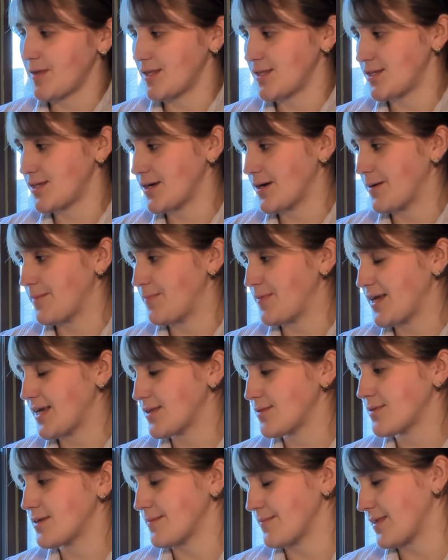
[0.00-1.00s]
And so
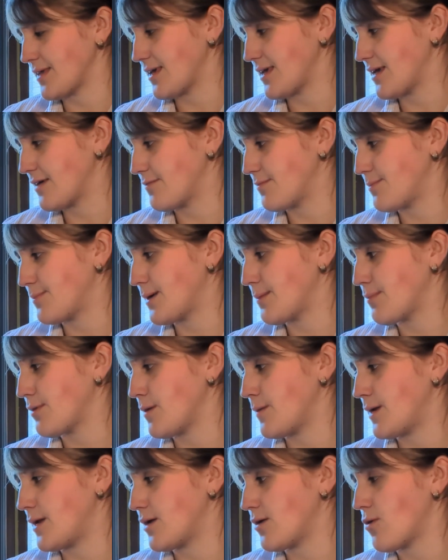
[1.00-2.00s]
that's what I'm thinking of. But
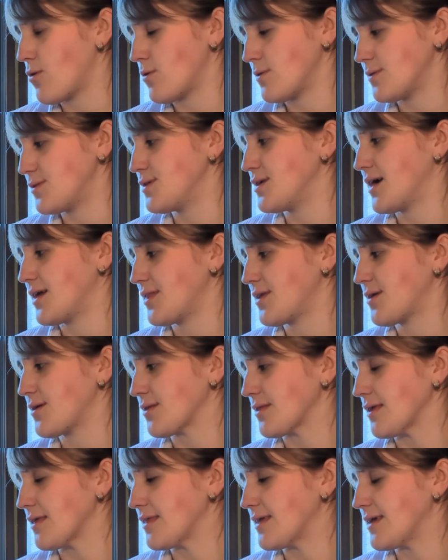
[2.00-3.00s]
permanent holds not the
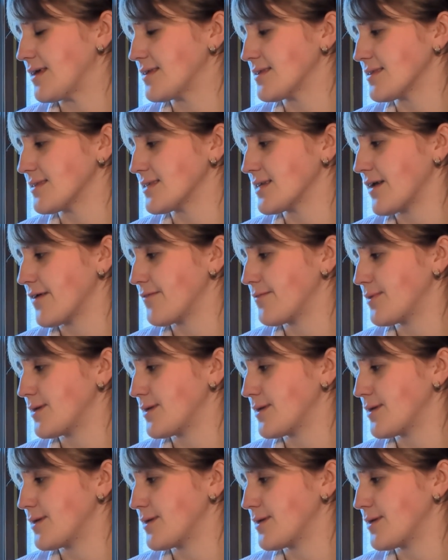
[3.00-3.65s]
earthly things and stuff.